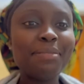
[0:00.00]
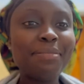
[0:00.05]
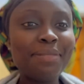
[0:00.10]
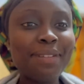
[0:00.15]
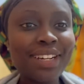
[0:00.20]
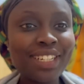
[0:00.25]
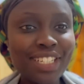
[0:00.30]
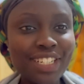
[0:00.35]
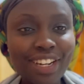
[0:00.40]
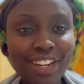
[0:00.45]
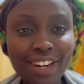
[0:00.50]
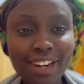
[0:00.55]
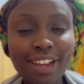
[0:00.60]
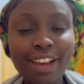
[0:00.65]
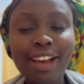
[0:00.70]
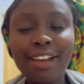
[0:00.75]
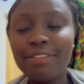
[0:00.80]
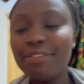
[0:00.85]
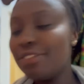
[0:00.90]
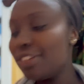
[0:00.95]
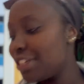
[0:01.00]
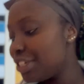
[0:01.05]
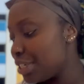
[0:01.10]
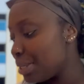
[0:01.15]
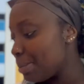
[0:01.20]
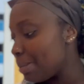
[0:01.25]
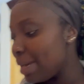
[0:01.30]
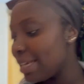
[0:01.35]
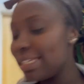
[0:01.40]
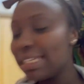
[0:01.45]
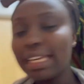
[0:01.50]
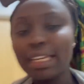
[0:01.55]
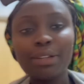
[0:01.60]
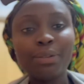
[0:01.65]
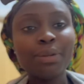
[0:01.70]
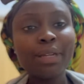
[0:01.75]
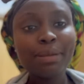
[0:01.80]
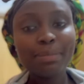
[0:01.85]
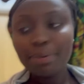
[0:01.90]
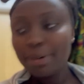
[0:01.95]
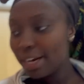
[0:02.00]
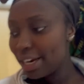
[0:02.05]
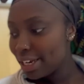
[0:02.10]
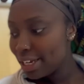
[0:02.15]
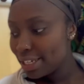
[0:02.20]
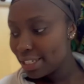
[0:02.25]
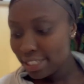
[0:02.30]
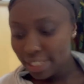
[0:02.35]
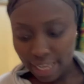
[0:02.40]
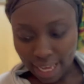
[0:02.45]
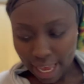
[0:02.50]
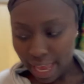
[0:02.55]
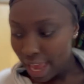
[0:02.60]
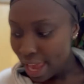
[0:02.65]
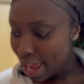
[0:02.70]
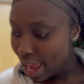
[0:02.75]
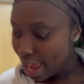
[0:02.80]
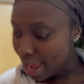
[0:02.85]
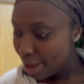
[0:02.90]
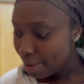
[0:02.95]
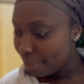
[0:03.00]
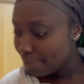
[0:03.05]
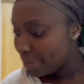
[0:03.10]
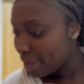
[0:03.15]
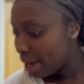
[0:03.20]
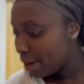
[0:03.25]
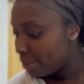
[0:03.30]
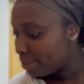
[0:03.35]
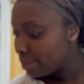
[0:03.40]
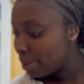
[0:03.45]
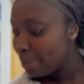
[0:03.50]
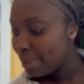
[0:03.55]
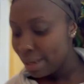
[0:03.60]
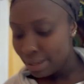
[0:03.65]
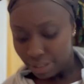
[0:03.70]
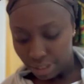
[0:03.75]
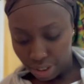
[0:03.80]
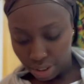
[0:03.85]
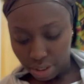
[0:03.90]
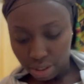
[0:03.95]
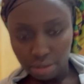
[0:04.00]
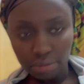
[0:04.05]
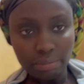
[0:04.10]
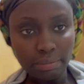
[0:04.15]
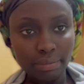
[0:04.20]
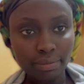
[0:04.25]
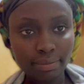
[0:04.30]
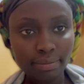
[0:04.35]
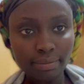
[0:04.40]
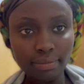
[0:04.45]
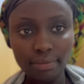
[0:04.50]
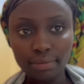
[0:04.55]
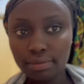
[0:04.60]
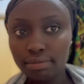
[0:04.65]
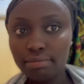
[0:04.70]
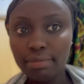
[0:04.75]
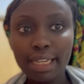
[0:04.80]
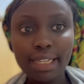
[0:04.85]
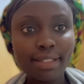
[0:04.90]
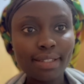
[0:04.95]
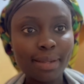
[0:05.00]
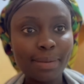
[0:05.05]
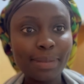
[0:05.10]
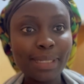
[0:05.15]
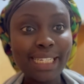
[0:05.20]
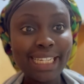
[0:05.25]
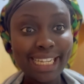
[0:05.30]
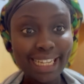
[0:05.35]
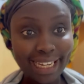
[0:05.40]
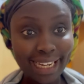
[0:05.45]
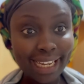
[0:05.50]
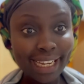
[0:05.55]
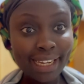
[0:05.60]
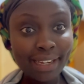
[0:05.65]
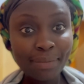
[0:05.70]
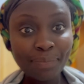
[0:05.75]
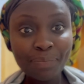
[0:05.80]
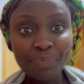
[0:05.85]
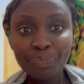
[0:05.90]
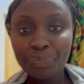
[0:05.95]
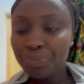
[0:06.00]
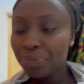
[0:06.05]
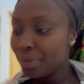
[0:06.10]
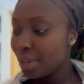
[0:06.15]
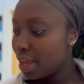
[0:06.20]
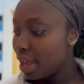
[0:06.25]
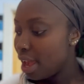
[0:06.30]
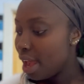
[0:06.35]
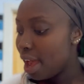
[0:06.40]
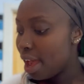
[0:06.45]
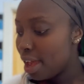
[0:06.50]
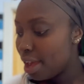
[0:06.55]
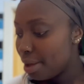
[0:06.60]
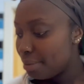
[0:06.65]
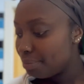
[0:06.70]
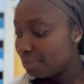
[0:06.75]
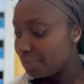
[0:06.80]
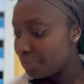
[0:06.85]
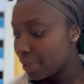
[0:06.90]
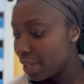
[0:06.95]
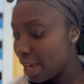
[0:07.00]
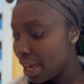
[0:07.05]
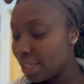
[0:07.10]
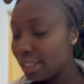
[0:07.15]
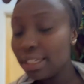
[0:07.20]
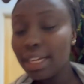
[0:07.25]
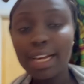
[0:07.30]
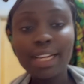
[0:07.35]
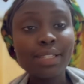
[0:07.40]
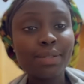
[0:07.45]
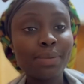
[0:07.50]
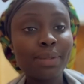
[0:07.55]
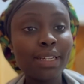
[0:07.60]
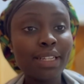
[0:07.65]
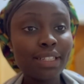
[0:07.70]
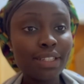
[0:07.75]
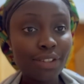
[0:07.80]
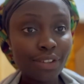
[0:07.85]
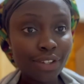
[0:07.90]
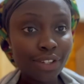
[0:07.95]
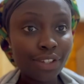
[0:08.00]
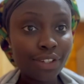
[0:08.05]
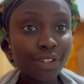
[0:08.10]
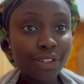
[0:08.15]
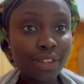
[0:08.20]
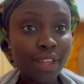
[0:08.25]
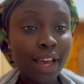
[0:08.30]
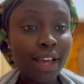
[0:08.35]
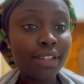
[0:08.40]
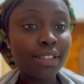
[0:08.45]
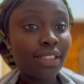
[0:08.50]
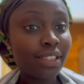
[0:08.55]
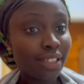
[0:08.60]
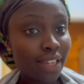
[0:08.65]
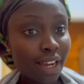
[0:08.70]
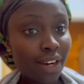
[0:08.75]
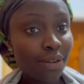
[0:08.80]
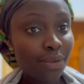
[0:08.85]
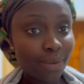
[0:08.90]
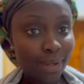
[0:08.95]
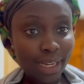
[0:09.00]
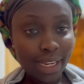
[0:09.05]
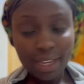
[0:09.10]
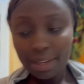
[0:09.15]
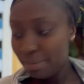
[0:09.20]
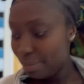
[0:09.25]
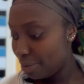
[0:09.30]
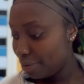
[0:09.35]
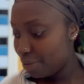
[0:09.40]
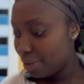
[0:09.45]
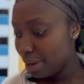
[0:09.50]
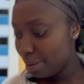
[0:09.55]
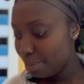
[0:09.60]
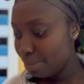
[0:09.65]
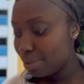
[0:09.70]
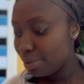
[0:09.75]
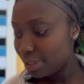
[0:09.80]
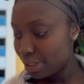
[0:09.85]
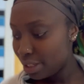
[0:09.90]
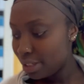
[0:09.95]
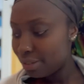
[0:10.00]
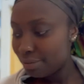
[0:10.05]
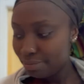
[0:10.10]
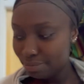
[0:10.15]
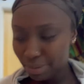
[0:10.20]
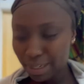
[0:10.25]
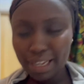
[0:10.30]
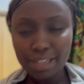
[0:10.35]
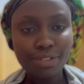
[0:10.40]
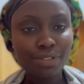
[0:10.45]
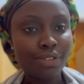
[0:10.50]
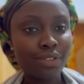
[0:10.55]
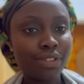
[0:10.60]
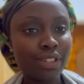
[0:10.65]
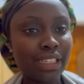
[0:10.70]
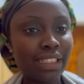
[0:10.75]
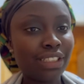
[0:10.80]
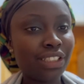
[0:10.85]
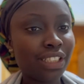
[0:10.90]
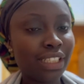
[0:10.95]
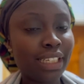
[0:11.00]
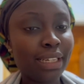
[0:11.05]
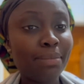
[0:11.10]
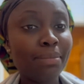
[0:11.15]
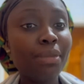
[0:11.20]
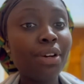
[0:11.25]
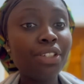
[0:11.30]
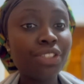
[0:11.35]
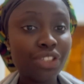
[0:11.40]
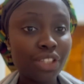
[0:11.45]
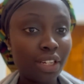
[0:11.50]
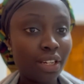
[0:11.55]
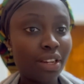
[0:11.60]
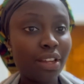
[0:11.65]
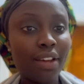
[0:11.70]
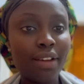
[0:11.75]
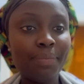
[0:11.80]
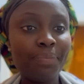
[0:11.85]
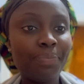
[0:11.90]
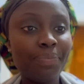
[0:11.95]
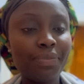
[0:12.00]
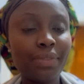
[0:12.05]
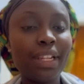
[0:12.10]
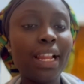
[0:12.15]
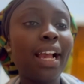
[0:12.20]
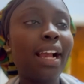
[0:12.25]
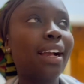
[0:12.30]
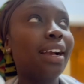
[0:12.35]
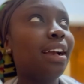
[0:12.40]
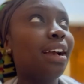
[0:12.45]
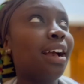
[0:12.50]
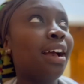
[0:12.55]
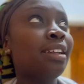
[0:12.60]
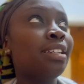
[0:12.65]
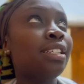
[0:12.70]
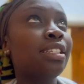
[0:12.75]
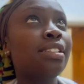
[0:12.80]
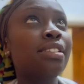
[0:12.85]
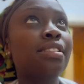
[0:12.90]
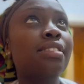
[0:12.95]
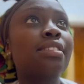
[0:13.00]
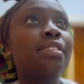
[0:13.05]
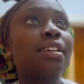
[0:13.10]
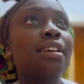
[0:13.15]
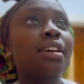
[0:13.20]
mashallah, I've finished my tarawih prayers and now I'm about to make some tea. And guys, when I tell you that tarawih, before I put the kettle on actually, and mashallah, like I just,